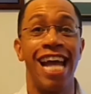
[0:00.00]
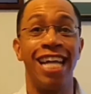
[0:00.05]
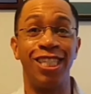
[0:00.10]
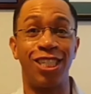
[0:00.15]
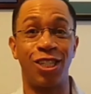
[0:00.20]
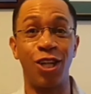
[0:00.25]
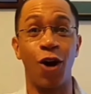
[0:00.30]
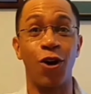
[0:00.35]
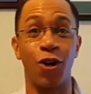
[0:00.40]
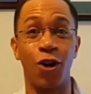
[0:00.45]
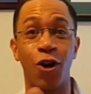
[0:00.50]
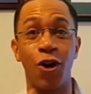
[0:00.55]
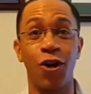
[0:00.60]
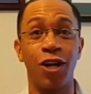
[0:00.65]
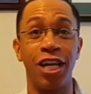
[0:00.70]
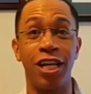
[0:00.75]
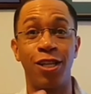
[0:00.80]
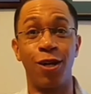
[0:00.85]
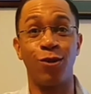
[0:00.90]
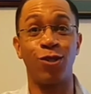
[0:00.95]
and start
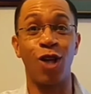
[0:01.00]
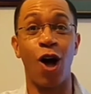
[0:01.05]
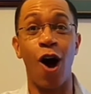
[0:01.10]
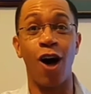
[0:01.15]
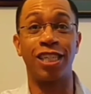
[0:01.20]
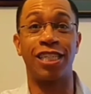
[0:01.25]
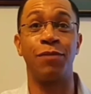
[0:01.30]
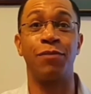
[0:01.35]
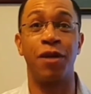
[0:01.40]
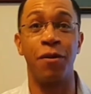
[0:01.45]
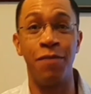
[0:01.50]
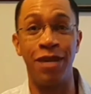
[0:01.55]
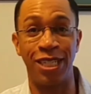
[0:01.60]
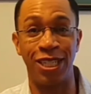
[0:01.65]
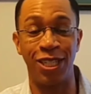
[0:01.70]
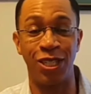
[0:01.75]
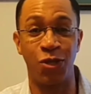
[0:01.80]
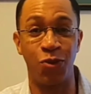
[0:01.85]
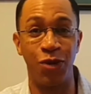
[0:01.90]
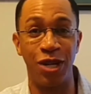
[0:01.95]
earning those awesome
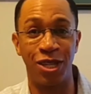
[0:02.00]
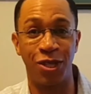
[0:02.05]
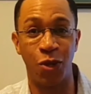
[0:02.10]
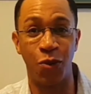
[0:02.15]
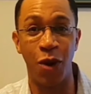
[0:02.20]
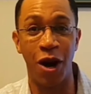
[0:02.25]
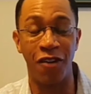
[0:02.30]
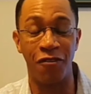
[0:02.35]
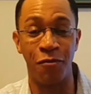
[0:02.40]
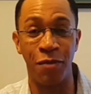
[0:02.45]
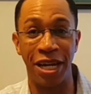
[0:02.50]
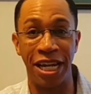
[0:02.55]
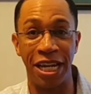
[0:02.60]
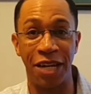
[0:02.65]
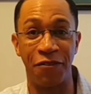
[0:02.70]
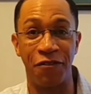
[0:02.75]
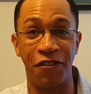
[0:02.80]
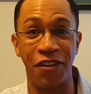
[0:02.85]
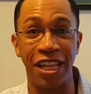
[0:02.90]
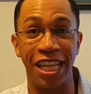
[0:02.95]
commissions with
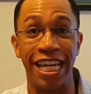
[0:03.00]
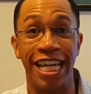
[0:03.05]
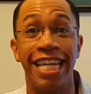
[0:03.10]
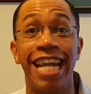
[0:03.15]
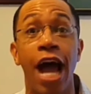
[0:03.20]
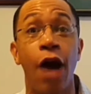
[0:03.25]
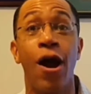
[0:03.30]
12-minute affiliate.